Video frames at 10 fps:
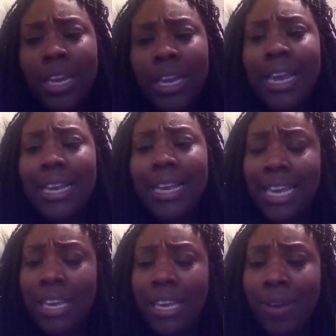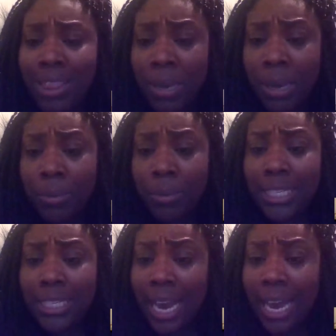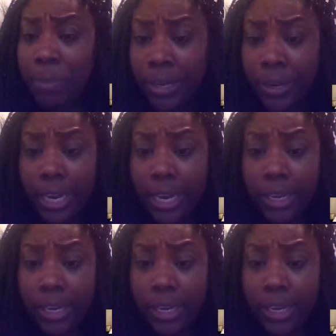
is that you have to be able to type in your data.